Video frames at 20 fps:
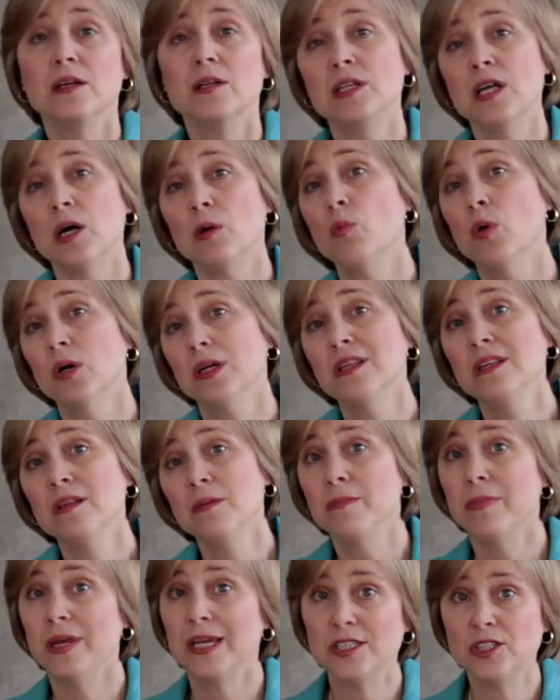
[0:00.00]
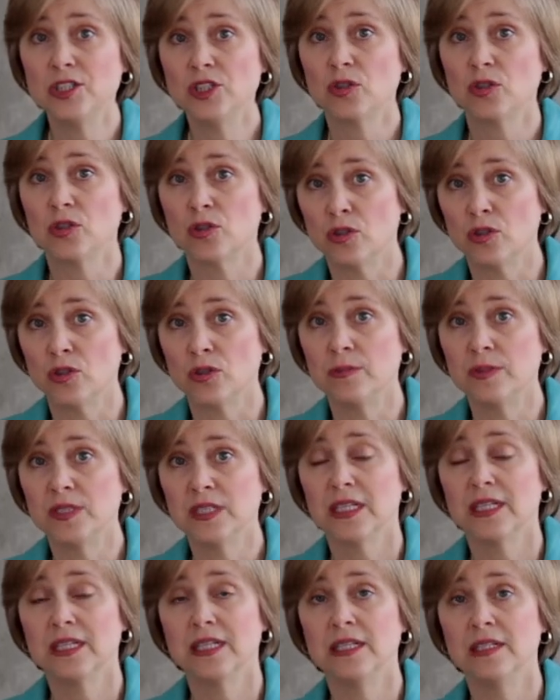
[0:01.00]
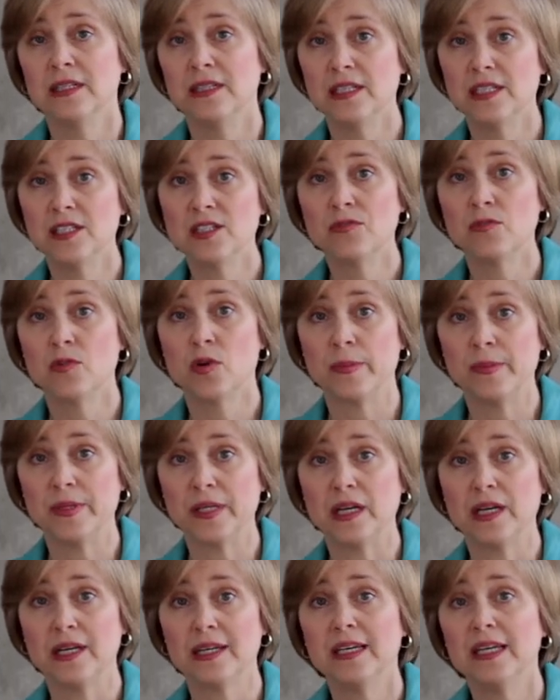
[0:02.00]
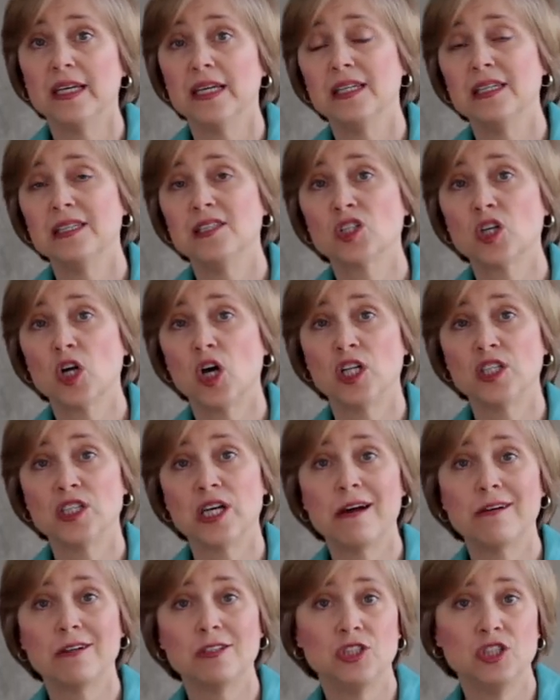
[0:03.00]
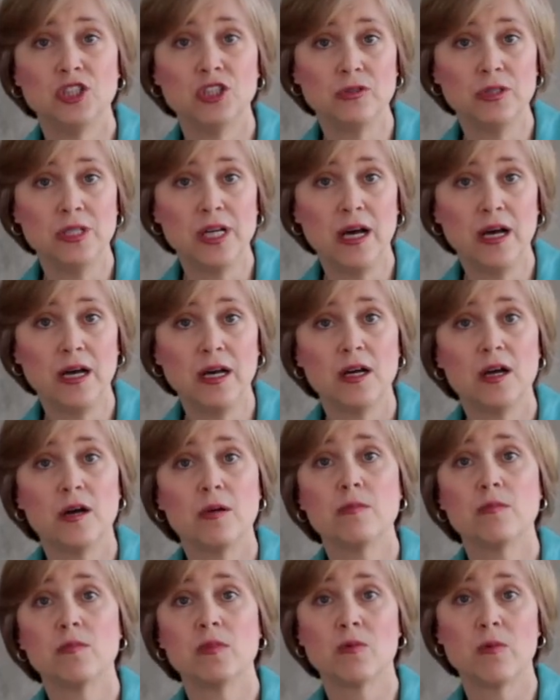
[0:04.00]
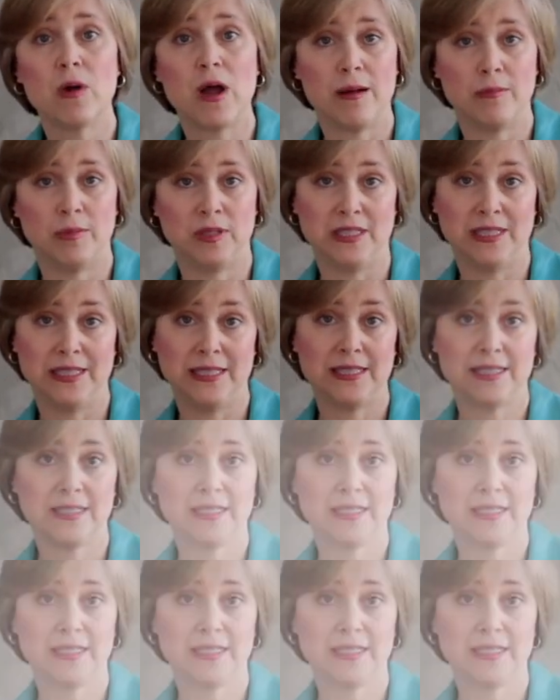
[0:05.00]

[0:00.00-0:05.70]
Now, one of the major herbs in this formula is called Arjuna myrobalan.